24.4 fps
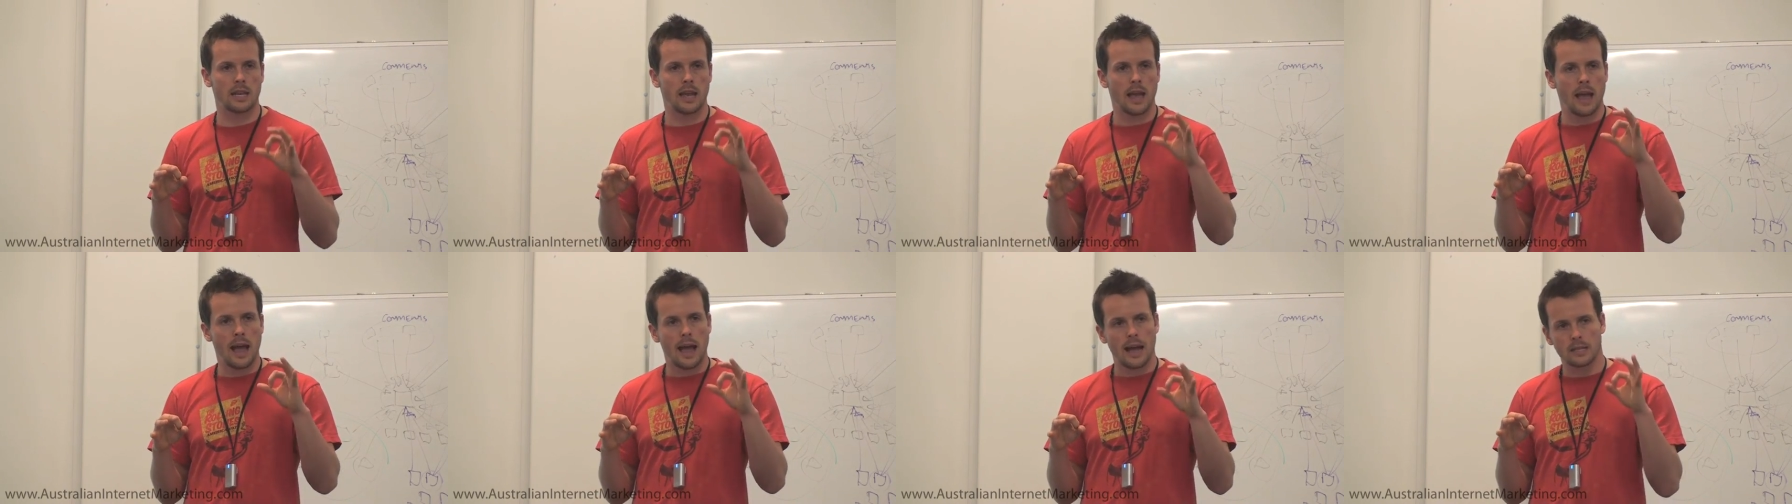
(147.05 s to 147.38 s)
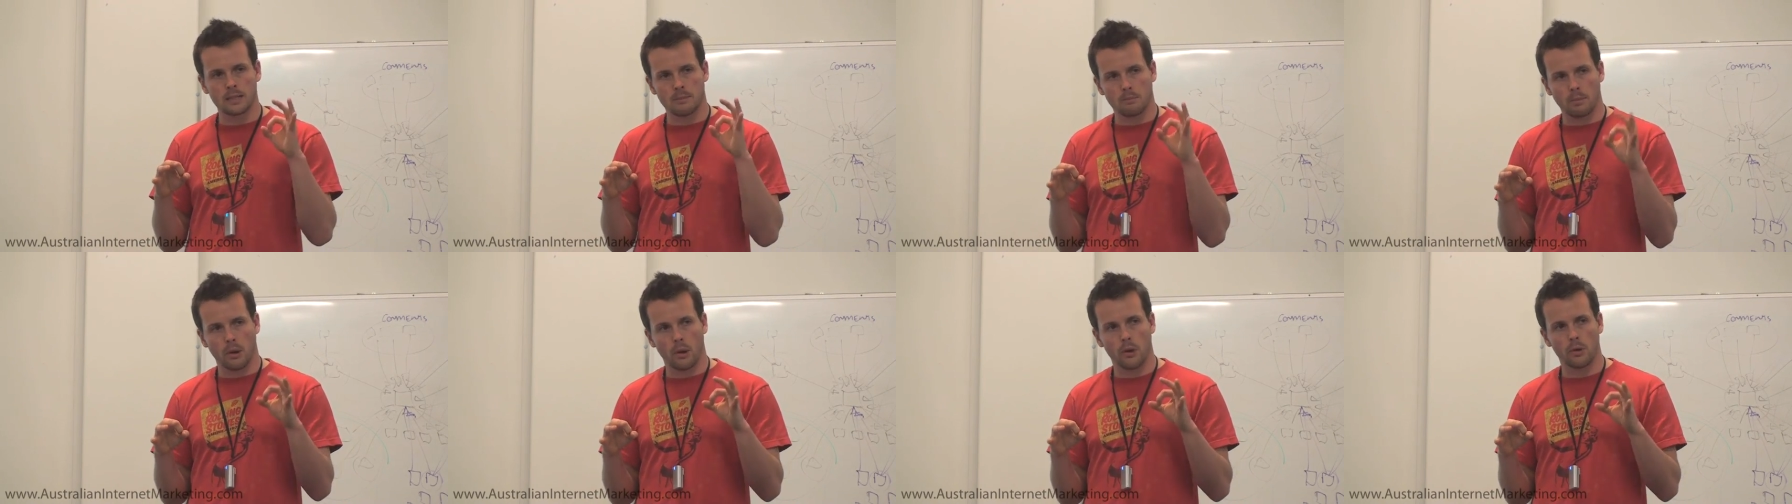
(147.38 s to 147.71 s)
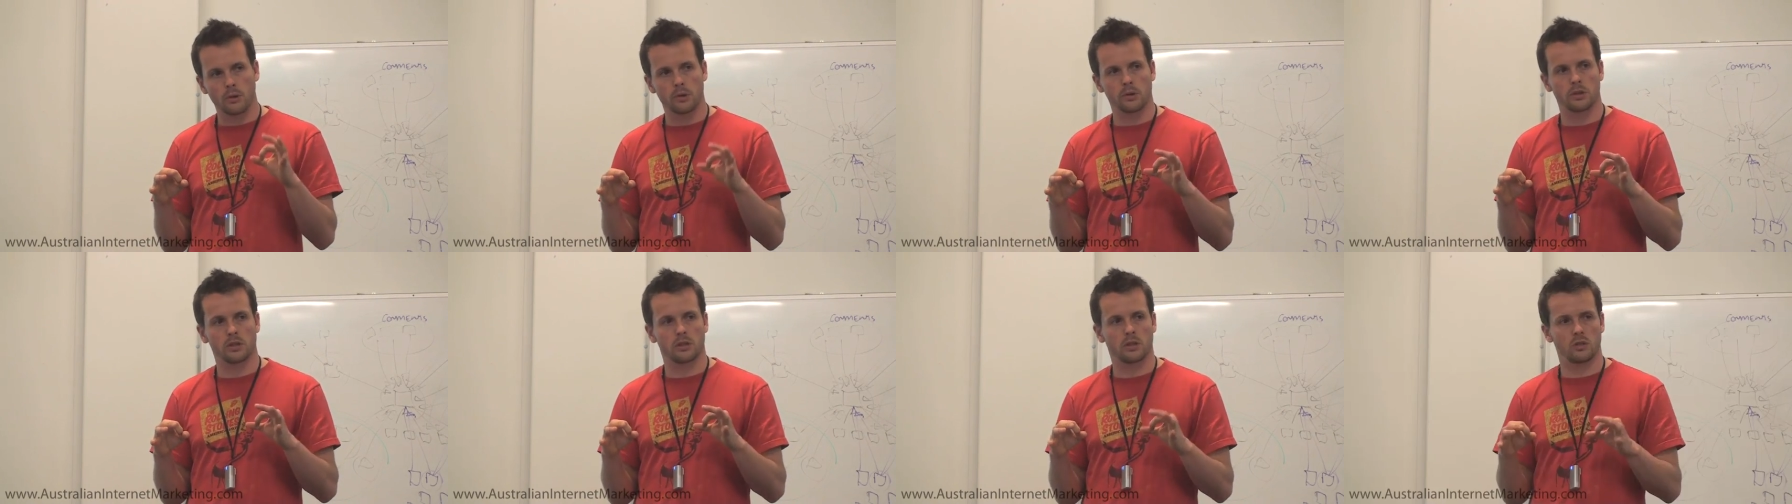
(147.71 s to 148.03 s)
as
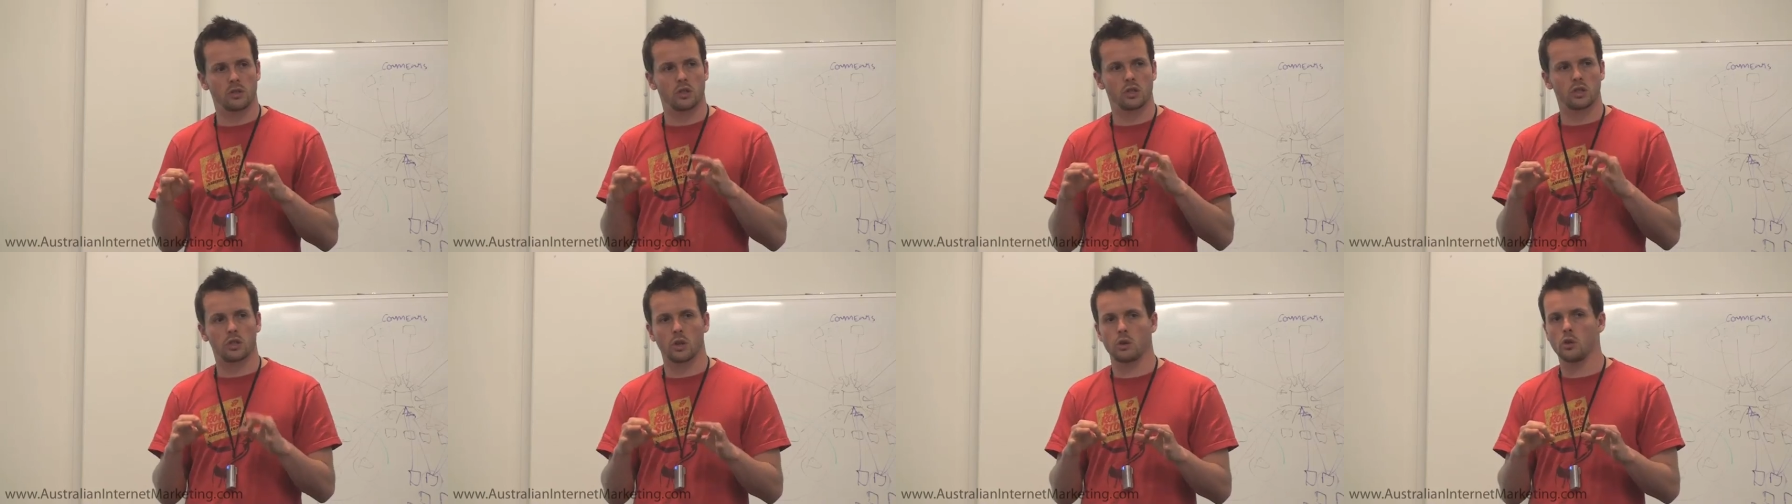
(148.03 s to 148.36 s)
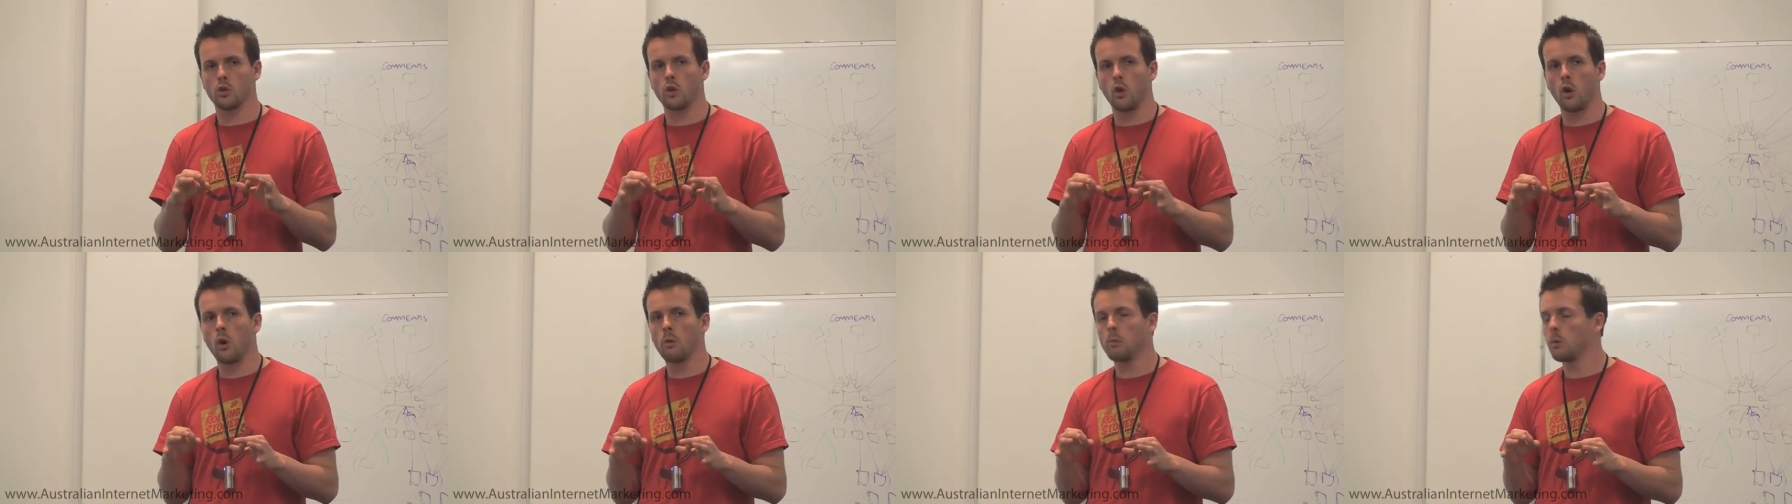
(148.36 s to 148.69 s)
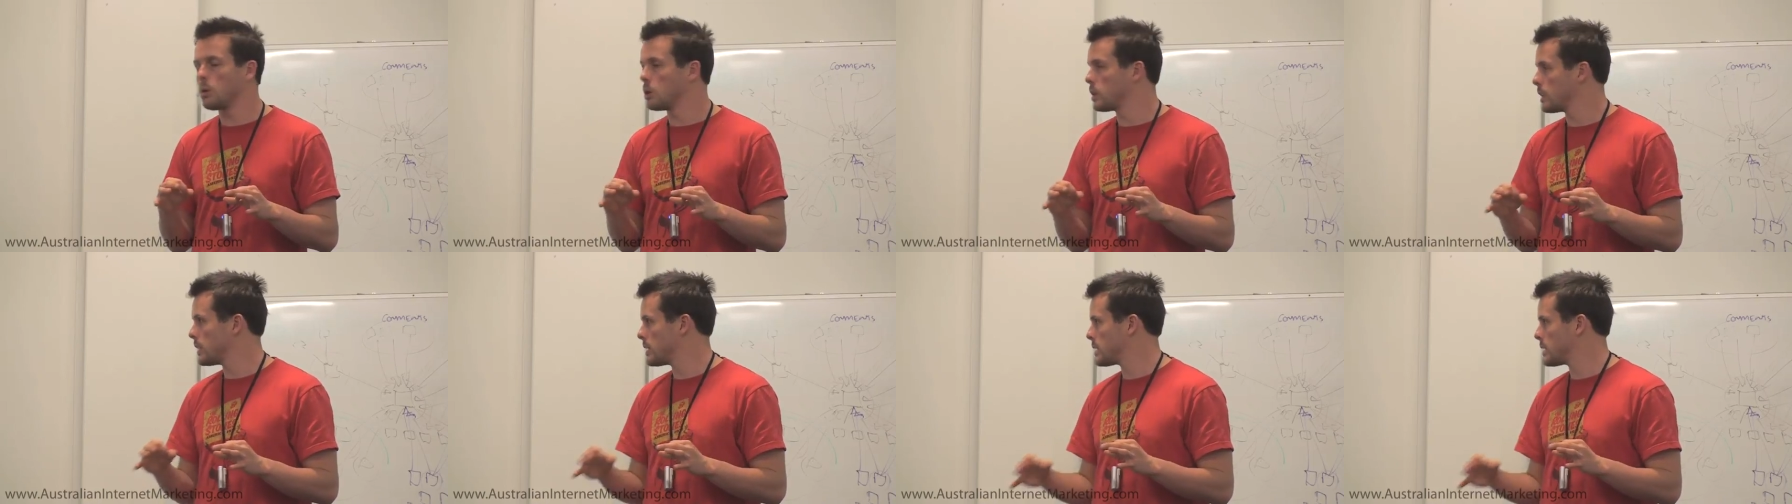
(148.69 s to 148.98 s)
opposed to just a normal